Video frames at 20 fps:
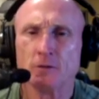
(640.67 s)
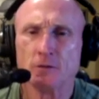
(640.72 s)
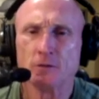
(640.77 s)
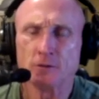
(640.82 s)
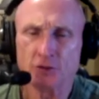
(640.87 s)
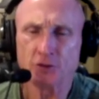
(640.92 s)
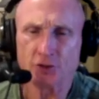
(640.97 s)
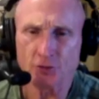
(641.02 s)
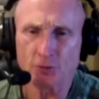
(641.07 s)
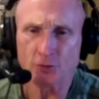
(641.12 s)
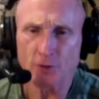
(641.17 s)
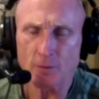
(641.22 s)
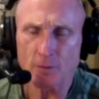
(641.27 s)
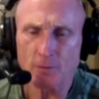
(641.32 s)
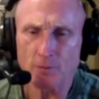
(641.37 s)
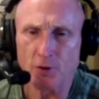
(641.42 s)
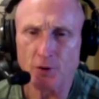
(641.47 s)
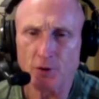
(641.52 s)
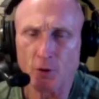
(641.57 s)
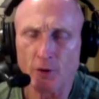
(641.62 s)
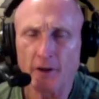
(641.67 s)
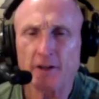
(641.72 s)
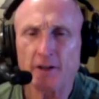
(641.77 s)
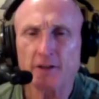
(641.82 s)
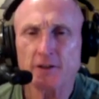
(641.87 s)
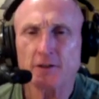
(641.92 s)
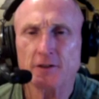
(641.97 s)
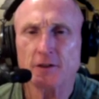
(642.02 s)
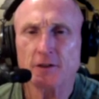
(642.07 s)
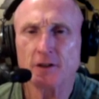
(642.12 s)
to a
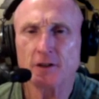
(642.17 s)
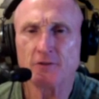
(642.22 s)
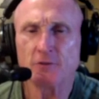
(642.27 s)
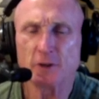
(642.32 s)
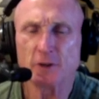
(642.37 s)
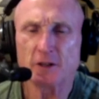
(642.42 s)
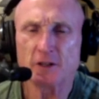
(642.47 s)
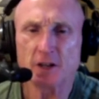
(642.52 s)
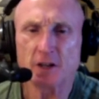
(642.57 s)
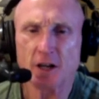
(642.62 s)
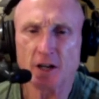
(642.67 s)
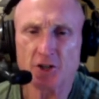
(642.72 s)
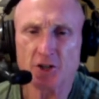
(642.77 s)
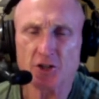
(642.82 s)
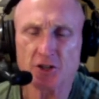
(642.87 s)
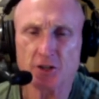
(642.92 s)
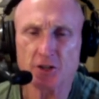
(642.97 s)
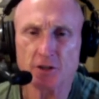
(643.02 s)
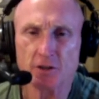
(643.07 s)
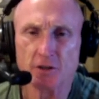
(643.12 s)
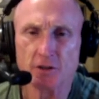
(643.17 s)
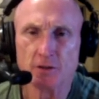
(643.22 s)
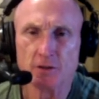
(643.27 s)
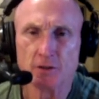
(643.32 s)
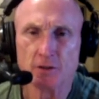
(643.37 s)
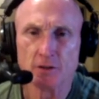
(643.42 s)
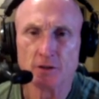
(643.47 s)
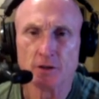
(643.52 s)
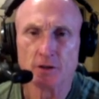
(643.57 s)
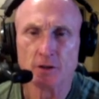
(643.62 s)
point of reduction
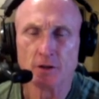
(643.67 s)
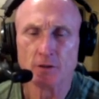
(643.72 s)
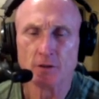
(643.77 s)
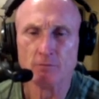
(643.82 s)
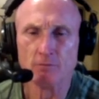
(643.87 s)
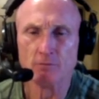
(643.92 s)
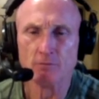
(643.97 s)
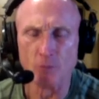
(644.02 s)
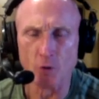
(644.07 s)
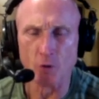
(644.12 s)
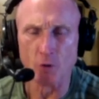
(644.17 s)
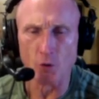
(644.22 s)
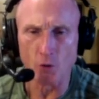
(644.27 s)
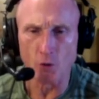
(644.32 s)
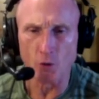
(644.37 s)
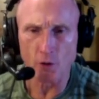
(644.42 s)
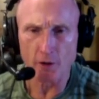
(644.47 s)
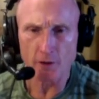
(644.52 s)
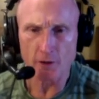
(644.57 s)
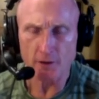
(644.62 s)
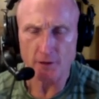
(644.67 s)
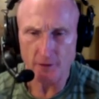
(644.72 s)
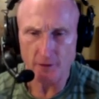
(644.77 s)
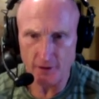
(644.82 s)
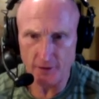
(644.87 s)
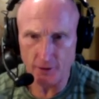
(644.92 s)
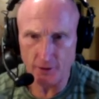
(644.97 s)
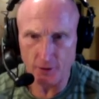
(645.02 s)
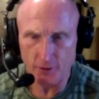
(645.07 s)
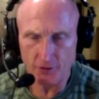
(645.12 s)
more
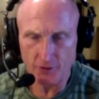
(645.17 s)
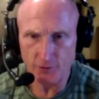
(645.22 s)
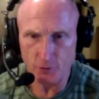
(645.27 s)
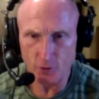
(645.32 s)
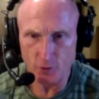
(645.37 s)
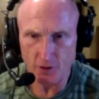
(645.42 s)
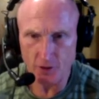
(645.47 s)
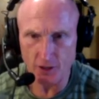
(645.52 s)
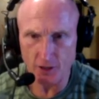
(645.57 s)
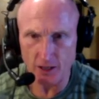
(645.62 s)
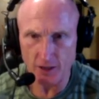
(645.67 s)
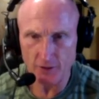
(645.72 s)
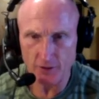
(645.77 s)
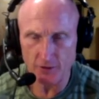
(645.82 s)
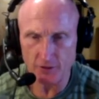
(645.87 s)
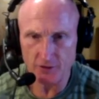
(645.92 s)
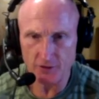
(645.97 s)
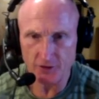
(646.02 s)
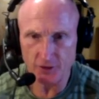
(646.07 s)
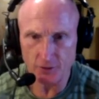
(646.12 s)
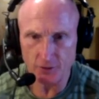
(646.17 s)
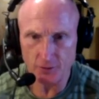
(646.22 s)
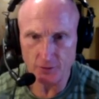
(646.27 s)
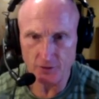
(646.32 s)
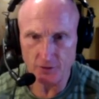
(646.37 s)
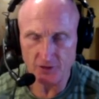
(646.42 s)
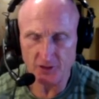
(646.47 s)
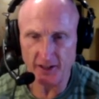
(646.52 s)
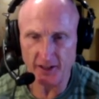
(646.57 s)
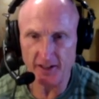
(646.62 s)
than those four doctors. So
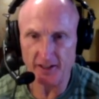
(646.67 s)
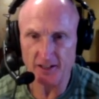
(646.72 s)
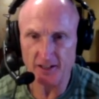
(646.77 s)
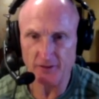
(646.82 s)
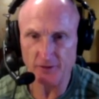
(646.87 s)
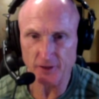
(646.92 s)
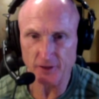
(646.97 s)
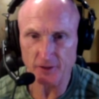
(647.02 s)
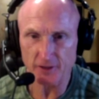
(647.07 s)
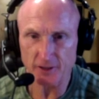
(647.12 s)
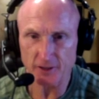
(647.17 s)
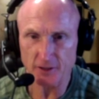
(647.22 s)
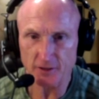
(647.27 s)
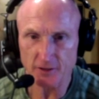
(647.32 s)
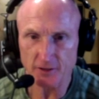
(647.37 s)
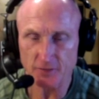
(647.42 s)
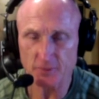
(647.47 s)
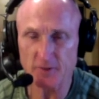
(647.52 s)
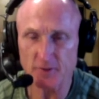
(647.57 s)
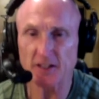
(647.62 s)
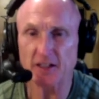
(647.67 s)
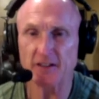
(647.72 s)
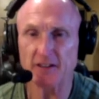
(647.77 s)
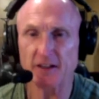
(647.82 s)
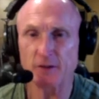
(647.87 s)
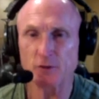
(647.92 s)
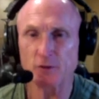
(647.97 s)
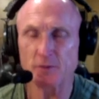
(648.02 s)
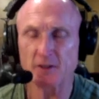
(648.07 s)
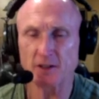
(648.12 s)
scientifically speaking,
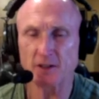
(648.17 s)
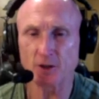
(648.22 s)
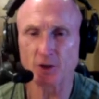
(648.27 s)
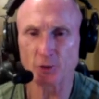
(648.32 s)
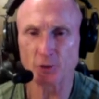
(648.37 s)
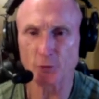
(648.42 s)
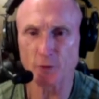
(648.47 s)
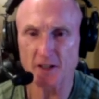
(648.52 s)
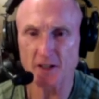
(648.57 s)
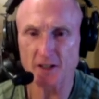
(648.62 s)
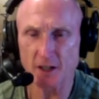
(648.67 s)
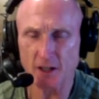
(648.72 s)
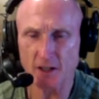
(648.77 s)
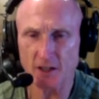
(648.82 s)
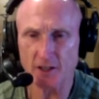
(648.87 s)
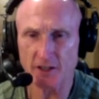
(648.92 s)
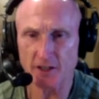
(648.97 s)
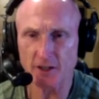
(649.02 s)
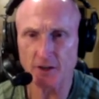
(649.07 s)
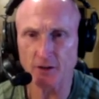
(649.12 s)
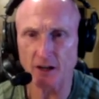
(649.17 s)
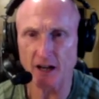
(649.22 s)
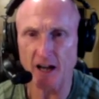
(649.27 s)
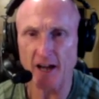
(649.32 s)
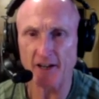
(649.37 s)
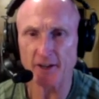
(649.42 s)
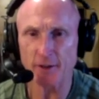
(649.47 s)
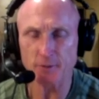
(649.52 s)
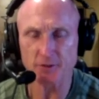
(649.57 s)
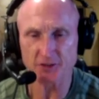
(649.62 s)
that would be called a reductio
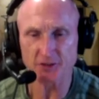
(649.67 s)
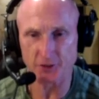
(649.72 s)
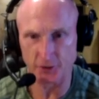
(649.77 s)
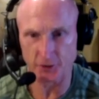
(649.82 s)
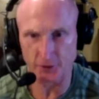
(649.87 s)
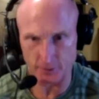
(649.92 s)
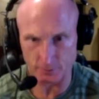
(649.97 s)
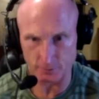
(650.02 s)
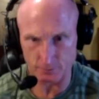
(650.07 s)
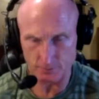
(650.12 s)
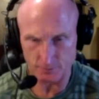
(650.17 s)
ad absurdum.